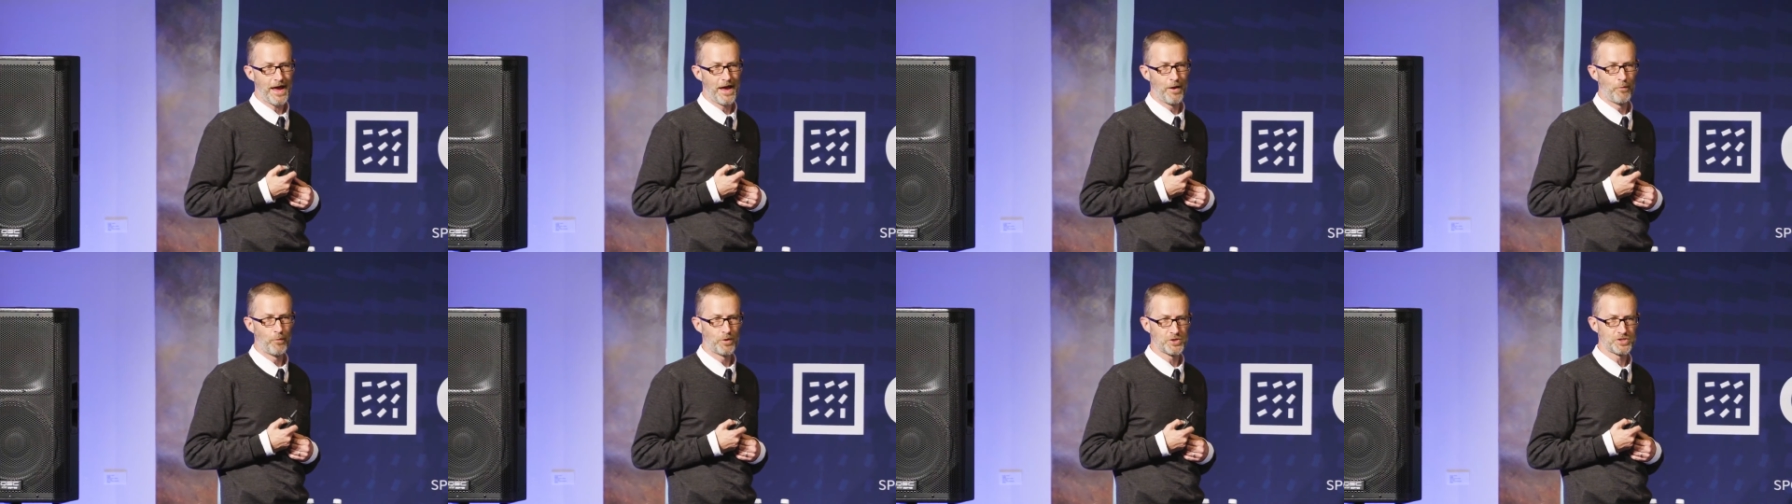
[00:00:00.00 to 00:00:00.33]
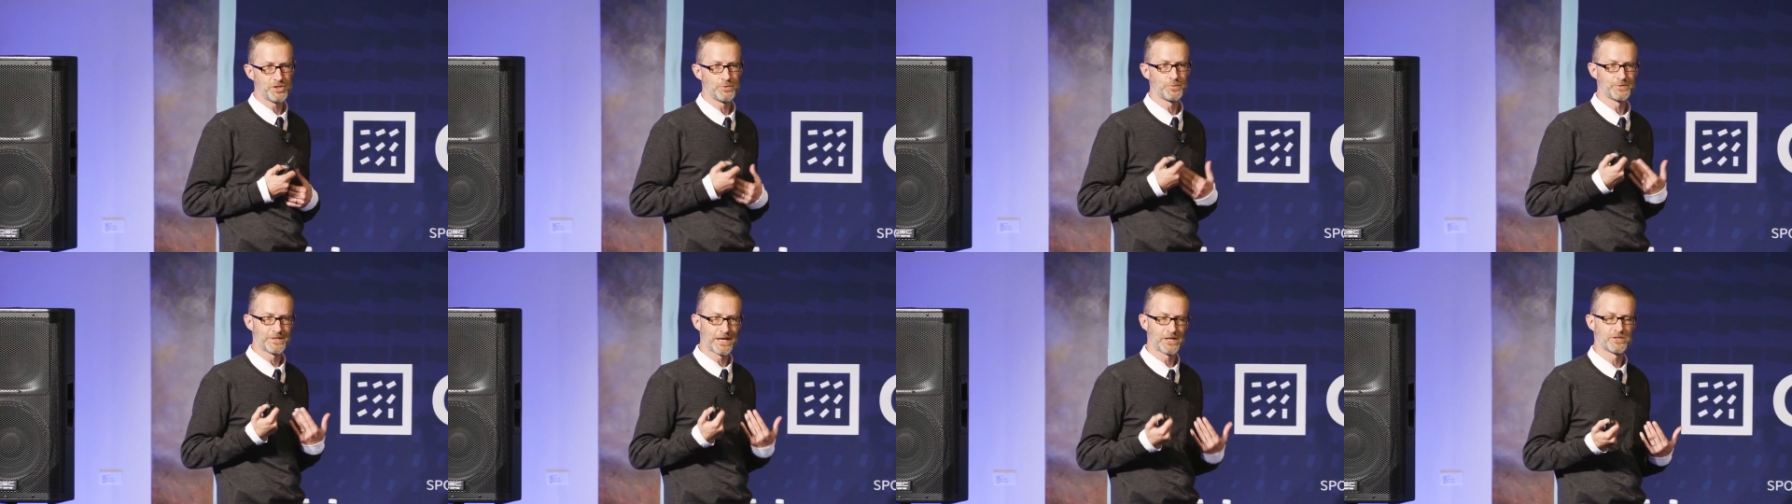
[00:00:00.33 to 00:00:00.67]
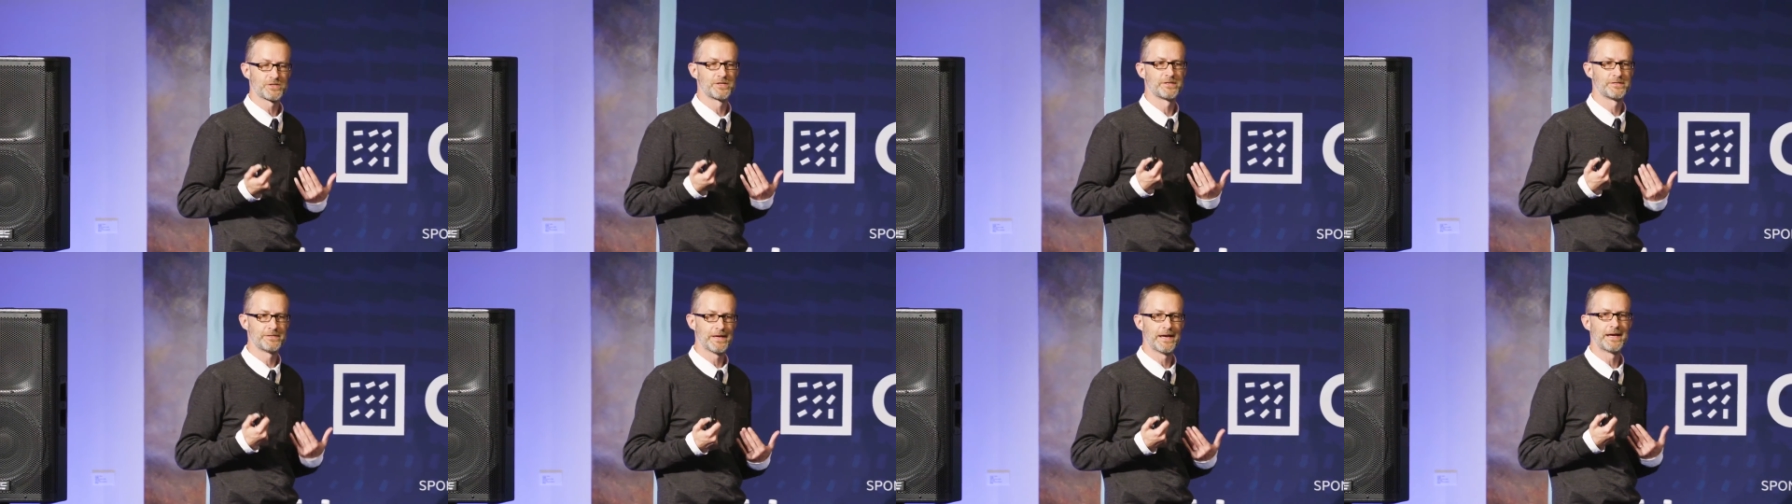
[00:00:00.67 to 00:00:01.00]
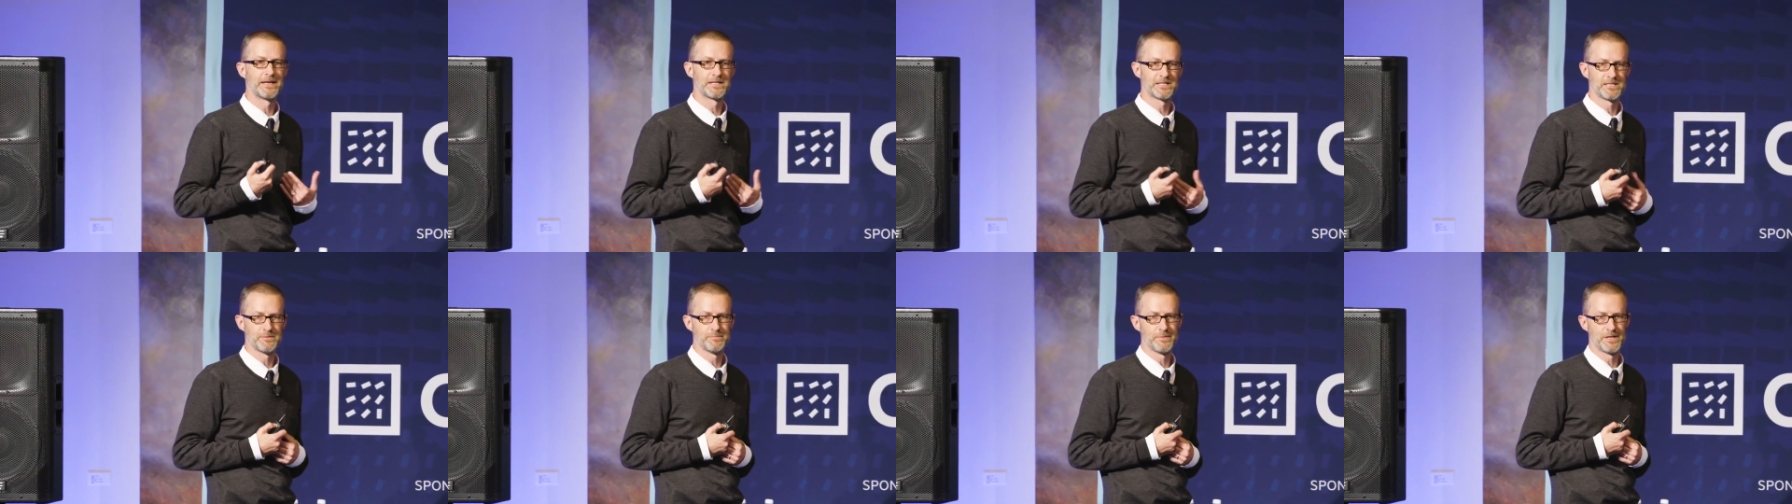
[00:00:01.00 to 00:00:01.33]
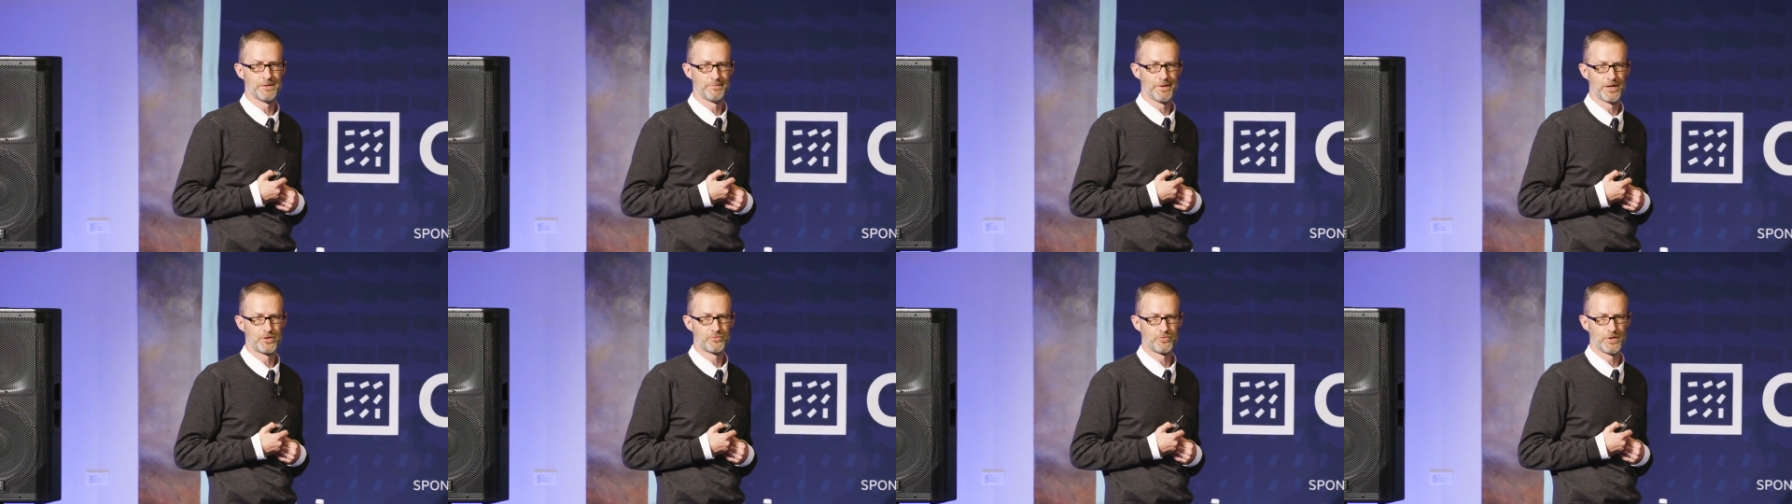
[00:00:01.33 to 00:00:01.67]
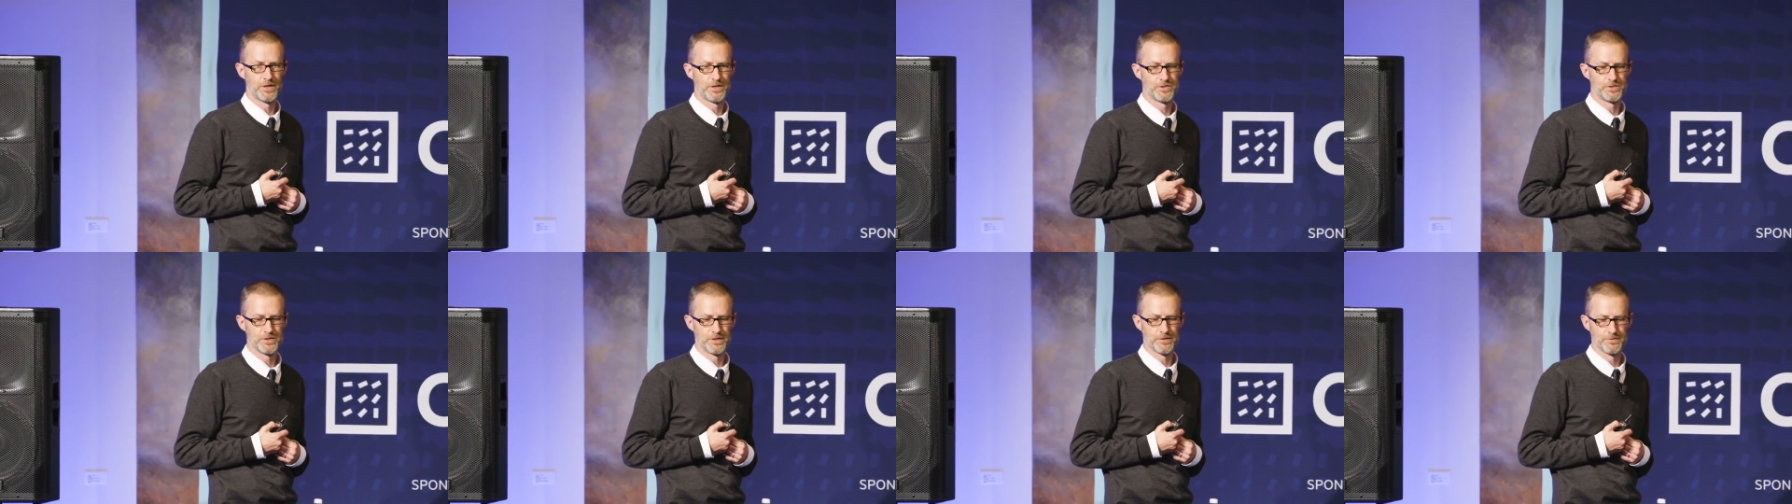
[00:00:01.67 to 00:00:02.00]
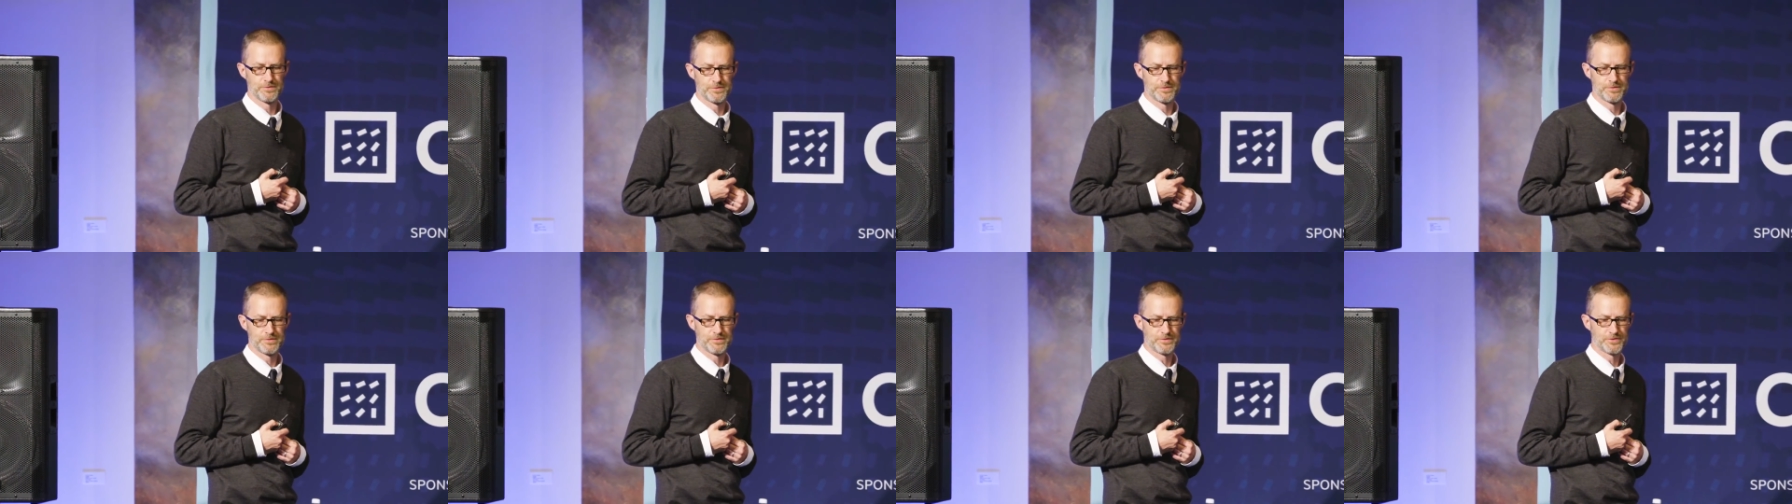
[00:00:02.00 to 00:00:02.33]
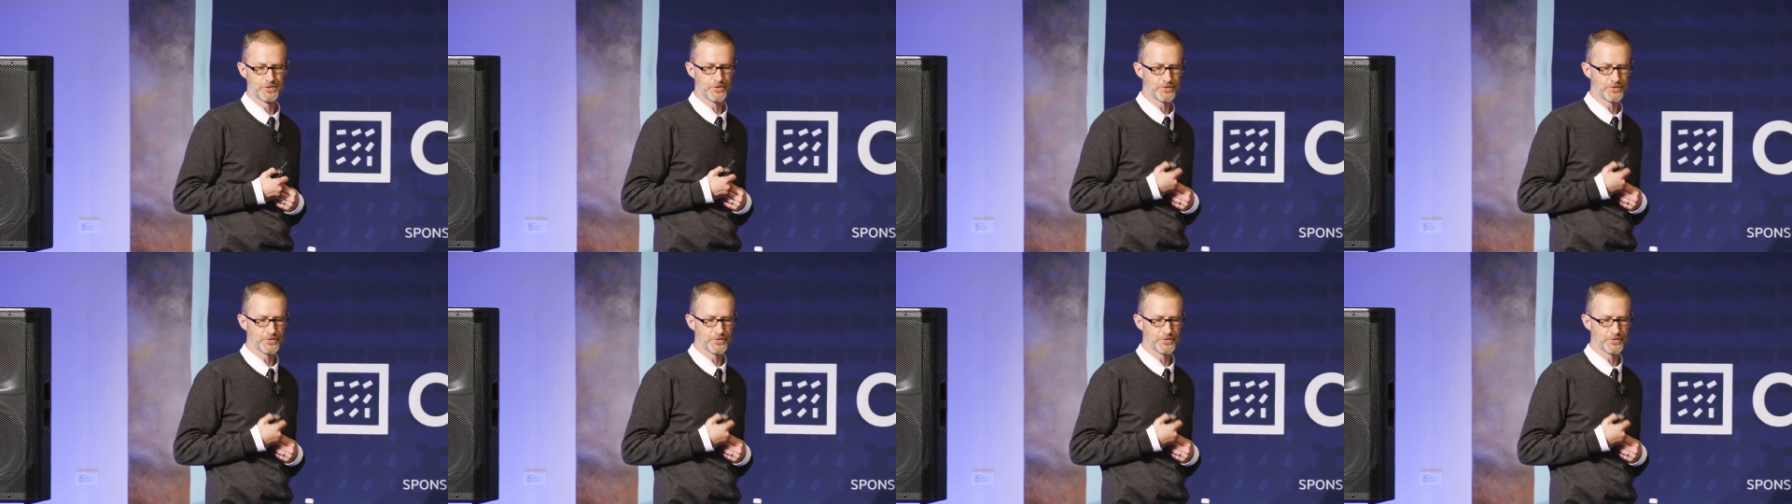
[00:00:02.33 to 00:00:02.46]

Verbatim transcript: and what she was actually saying to me about trade shows.